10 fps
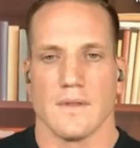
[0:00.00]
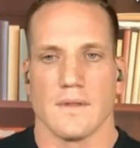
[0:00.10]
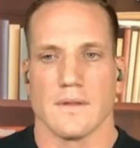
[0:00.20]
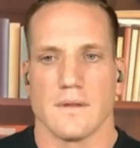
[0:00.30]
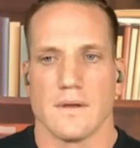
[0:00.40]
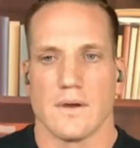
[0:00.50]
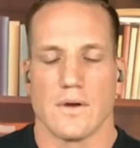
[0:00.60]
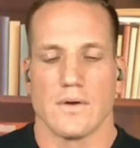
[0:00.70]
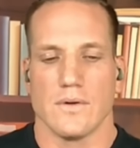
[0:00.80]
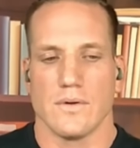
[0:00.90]

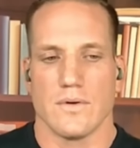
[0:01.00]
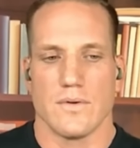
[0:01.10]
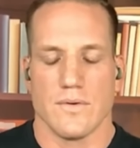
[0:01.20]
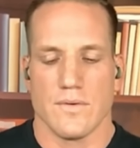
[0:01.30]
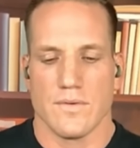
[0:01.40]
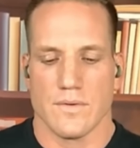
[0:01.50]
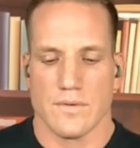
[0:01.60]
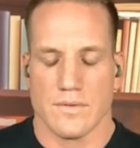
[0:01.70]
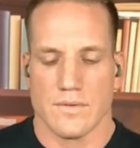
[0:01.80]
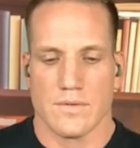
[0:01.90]

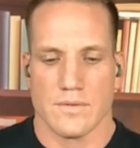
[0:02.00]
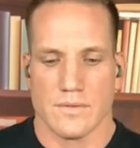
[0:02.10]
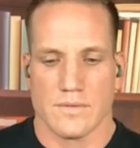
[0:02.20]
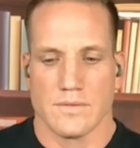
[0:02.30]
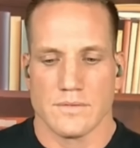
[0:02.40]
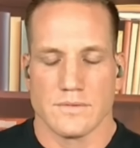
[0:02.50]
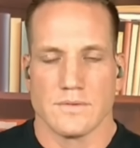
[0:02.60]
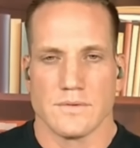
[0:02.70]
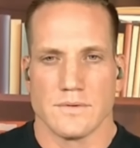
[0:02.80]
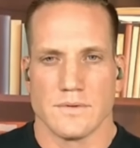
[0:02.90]

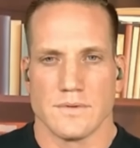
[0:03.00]
The person shown says nothing.